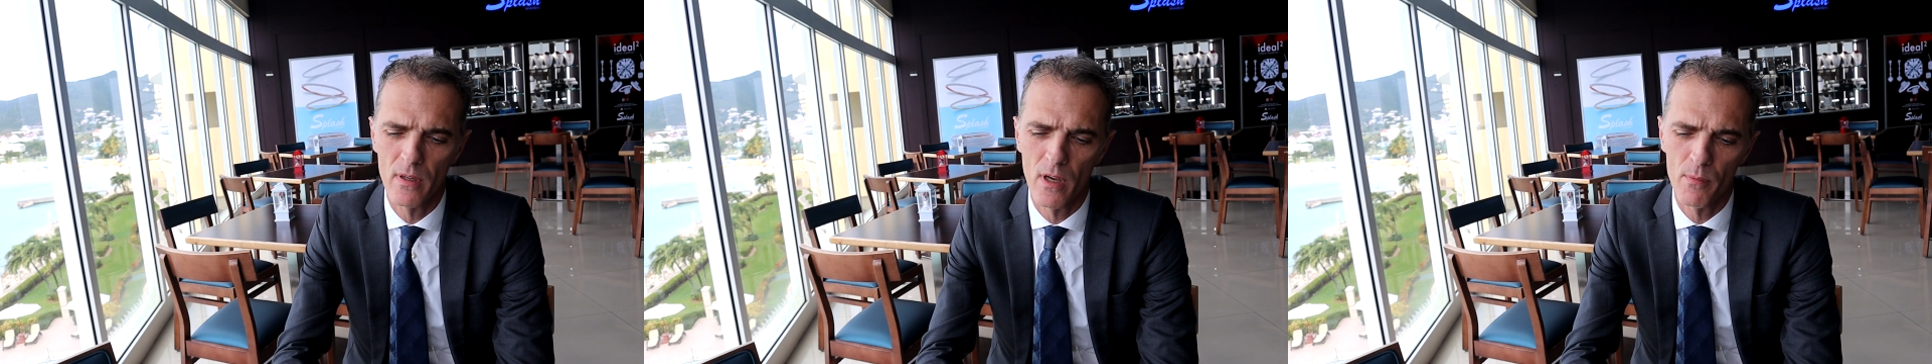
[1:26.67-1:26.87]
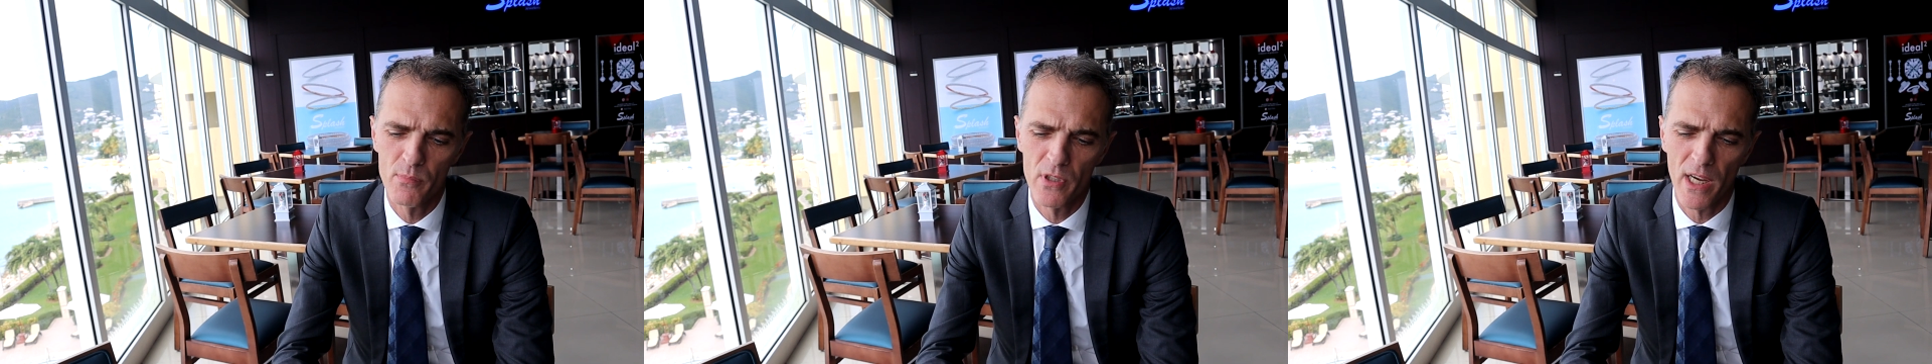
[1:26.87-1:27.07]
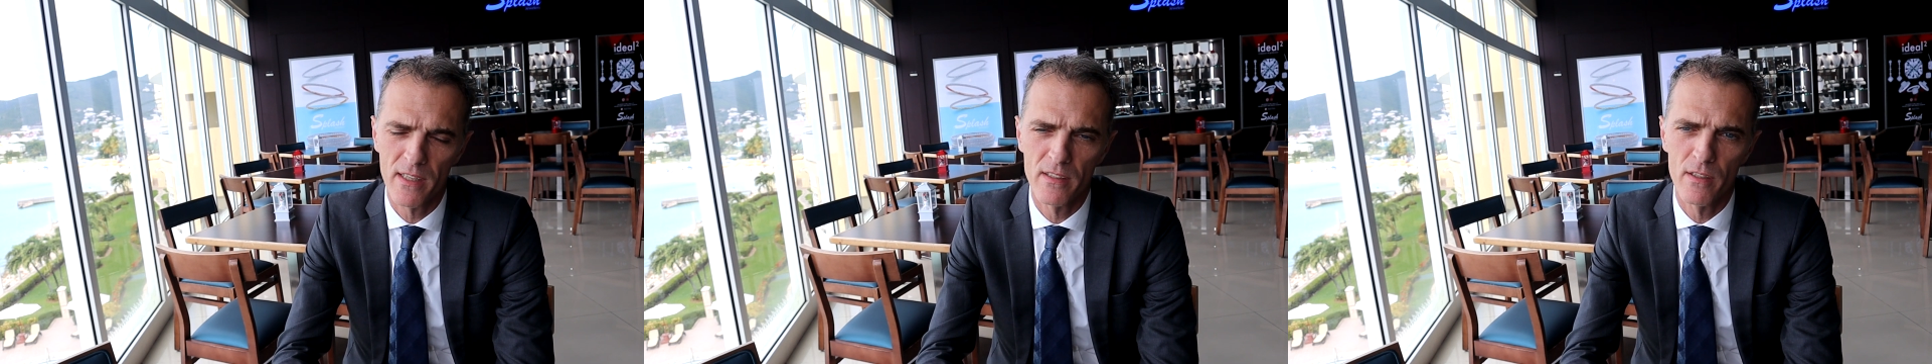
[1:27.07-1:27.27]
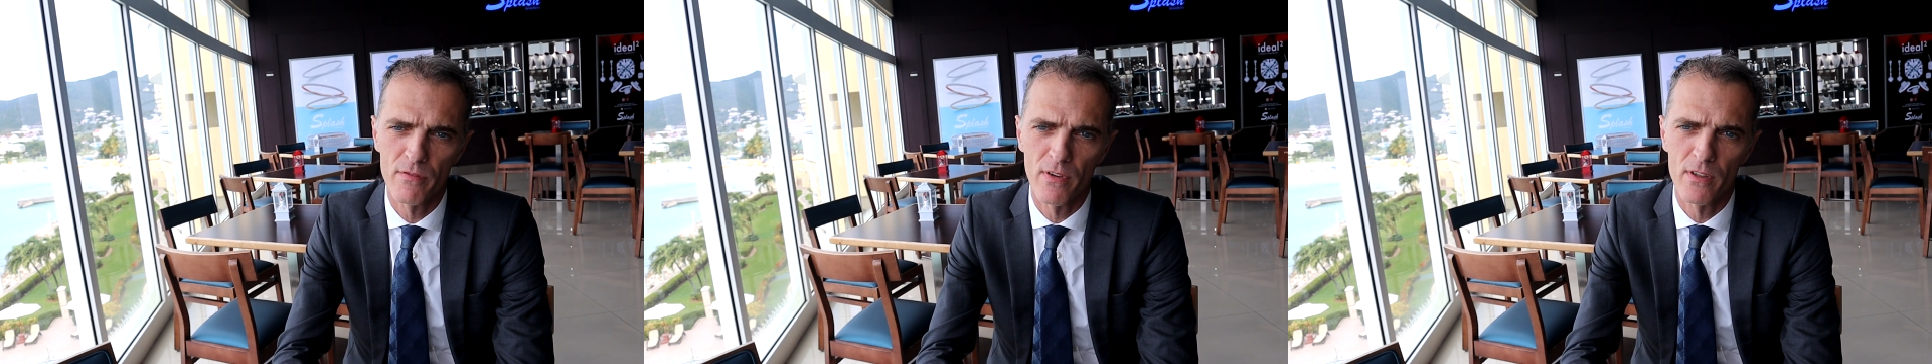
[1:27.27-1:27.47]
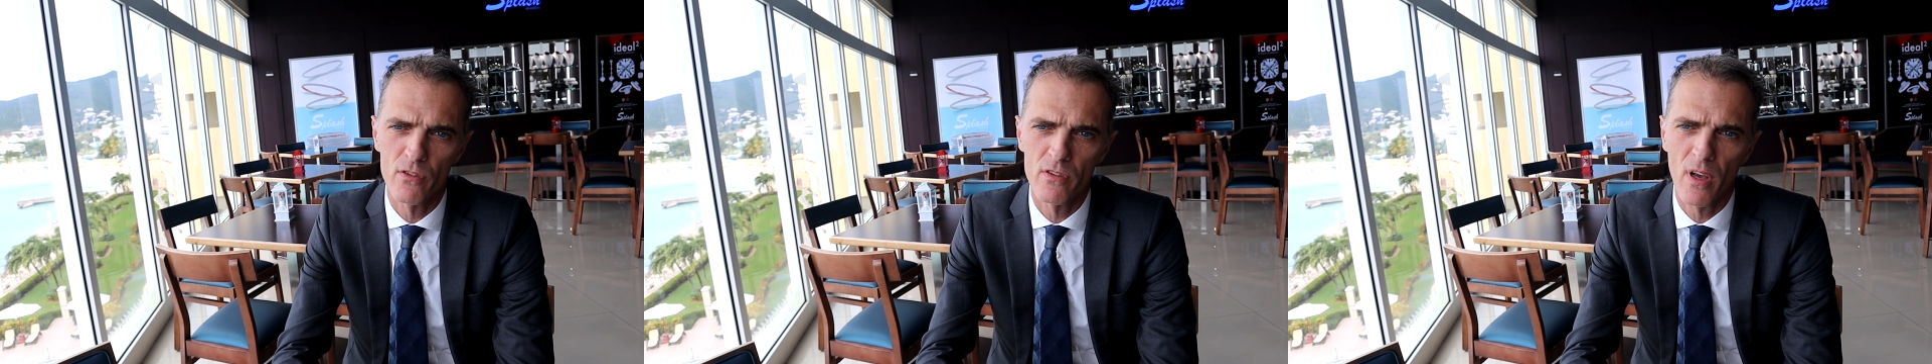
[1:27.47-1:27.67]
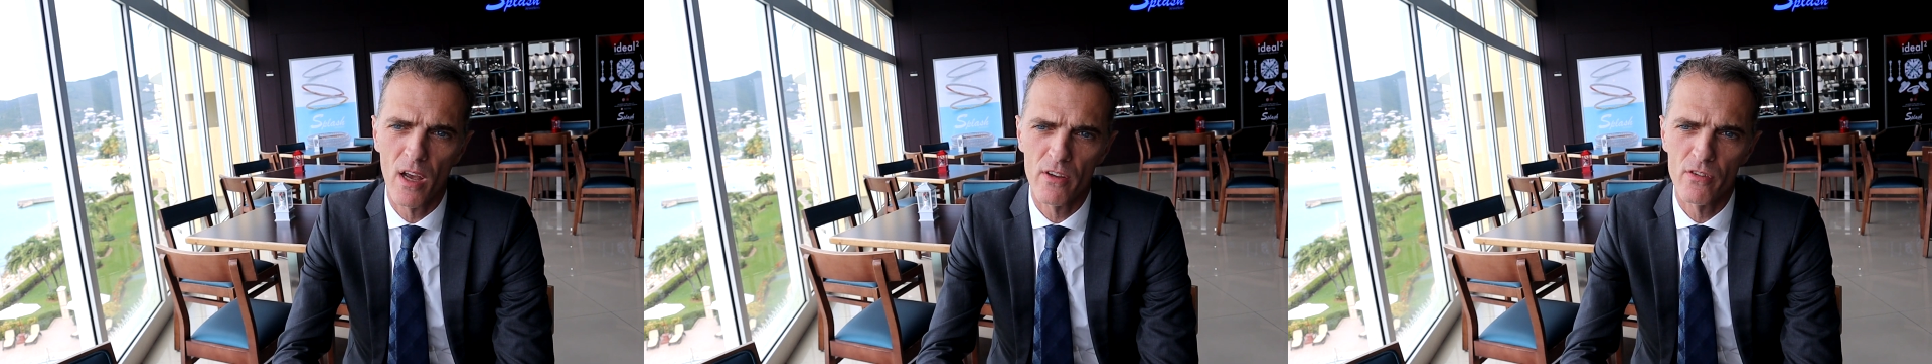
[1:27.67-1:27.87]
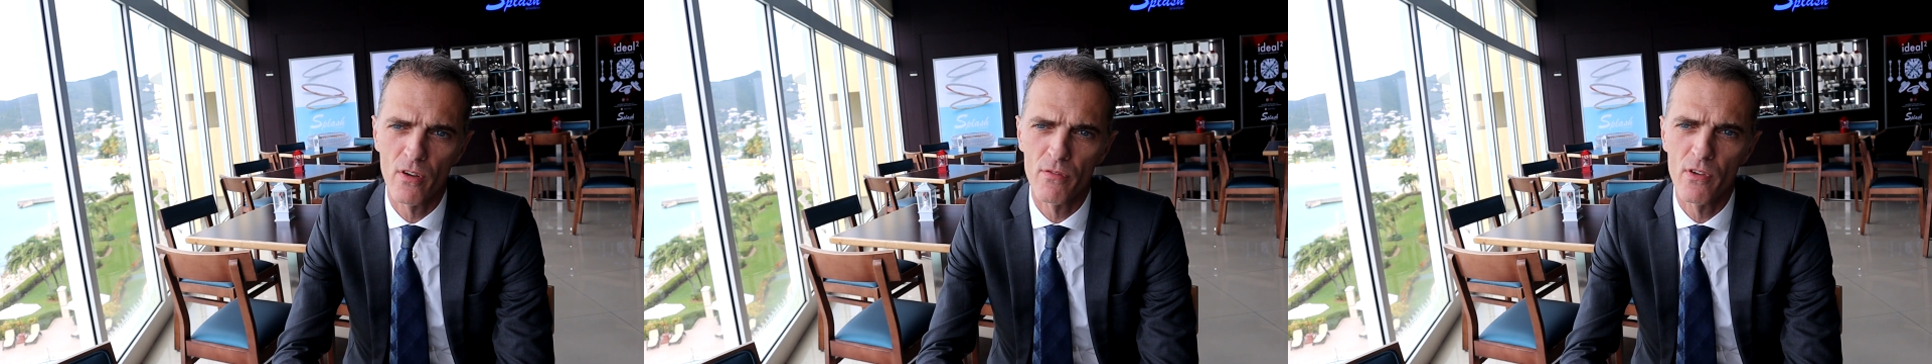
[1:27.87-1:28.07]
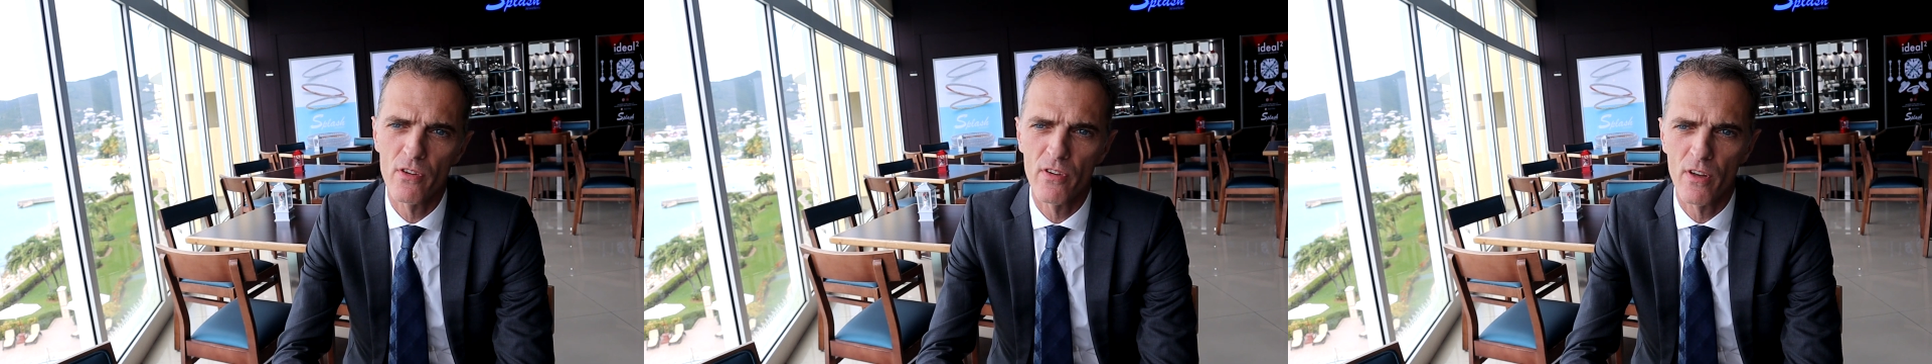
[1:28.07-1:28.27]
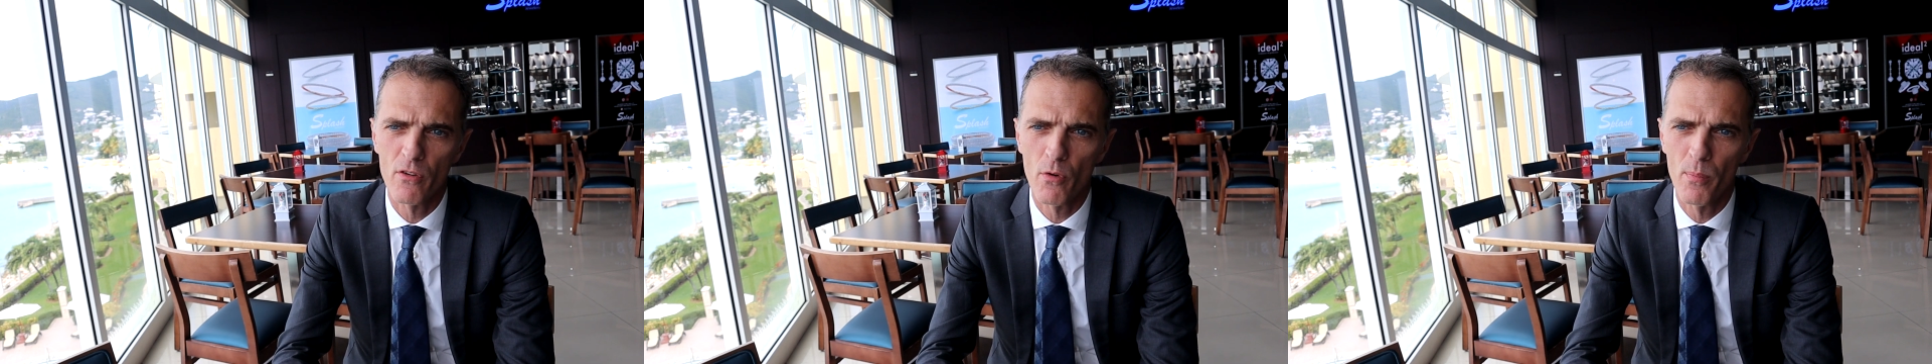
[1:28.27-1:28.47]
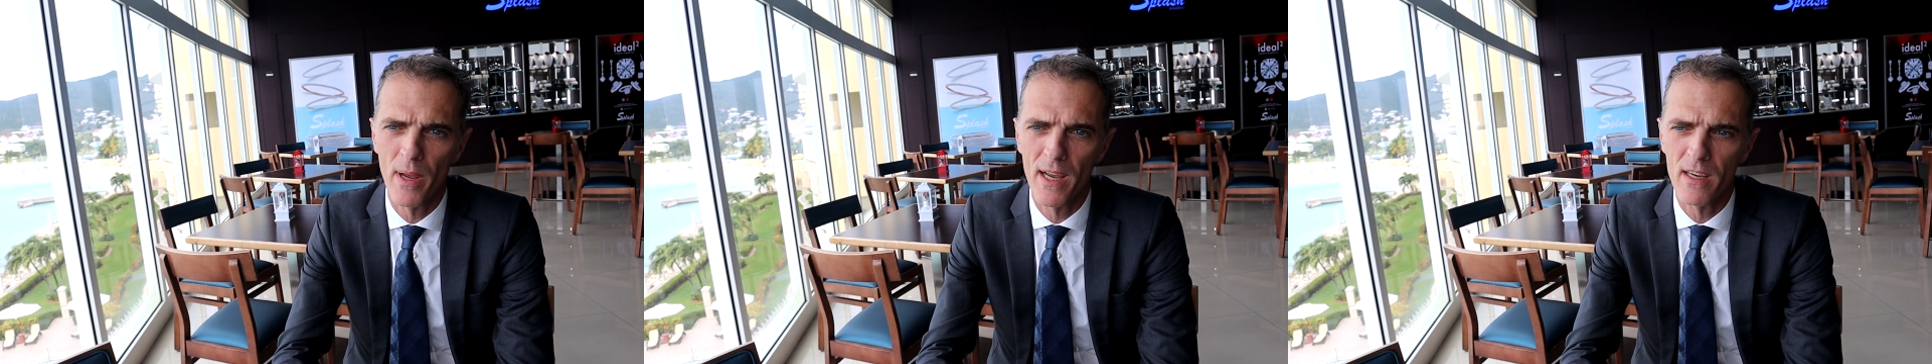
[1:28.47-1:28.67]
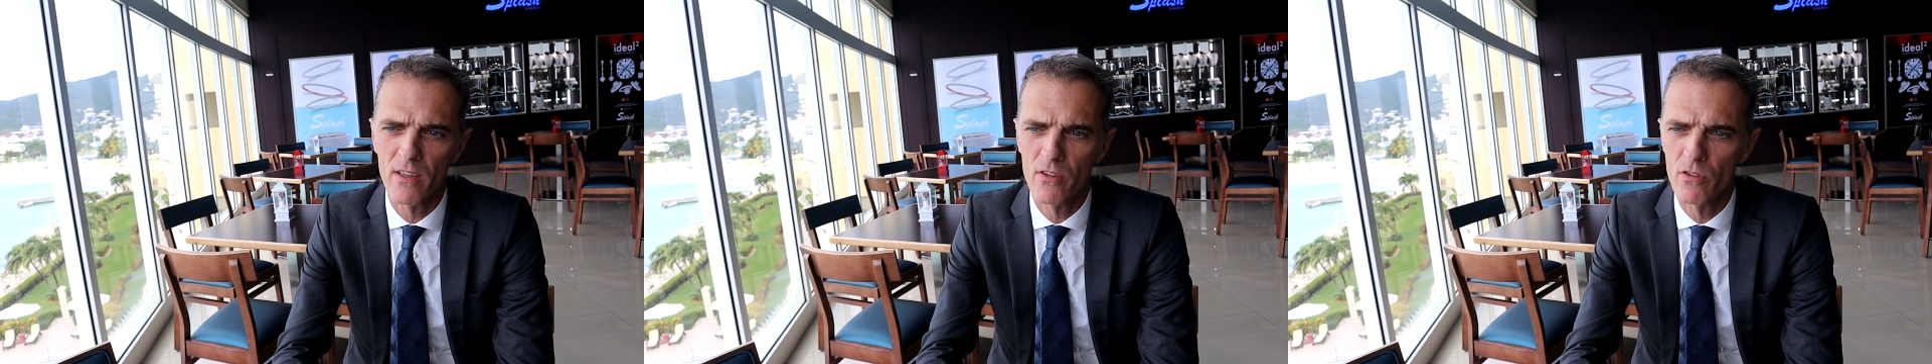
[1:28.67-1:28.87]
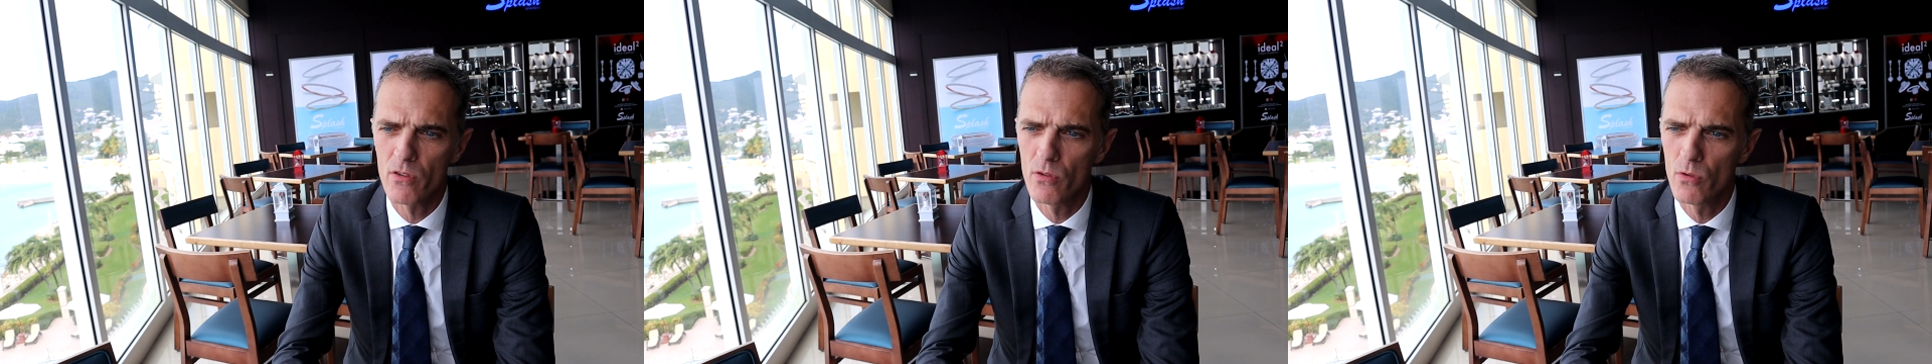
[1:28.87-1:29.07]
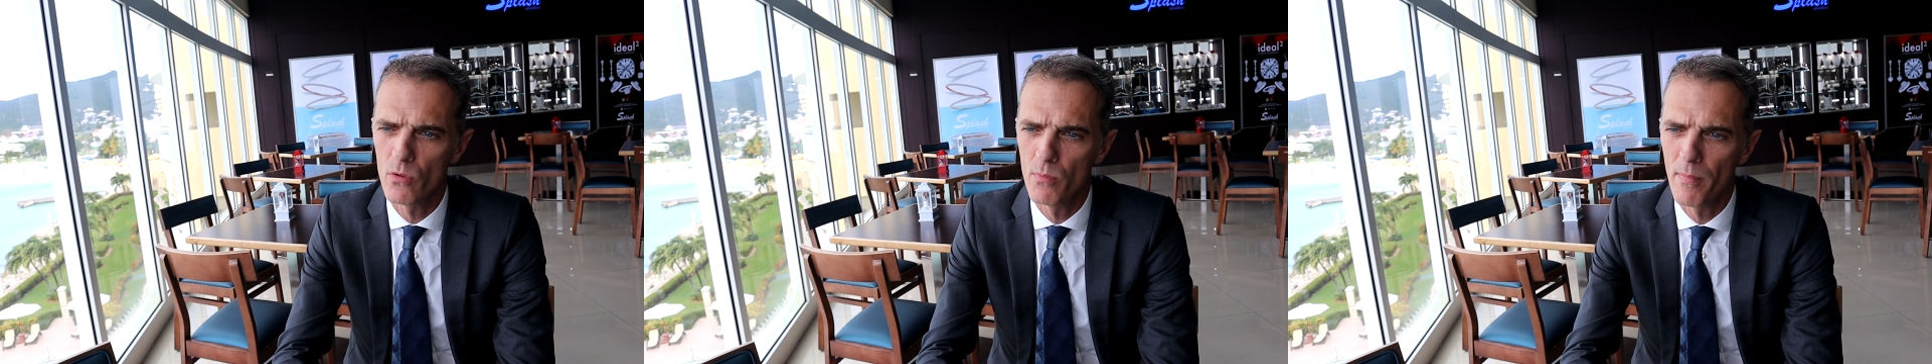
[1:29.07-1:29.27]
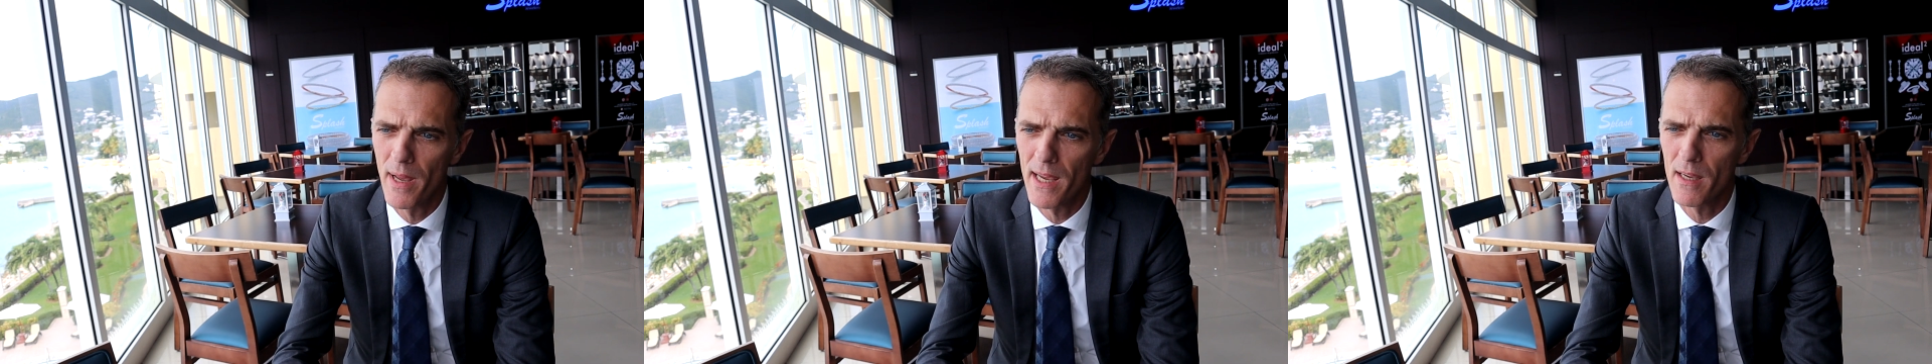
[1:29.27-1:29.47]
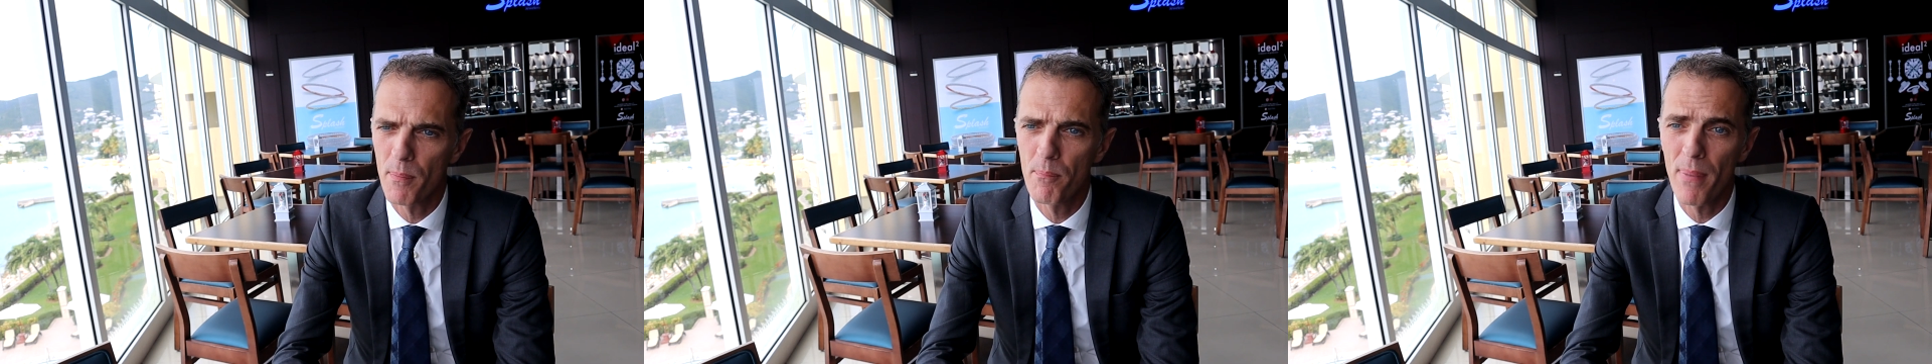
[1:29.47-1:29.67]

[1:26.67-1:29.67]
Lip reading: objective and task of the central bank is to make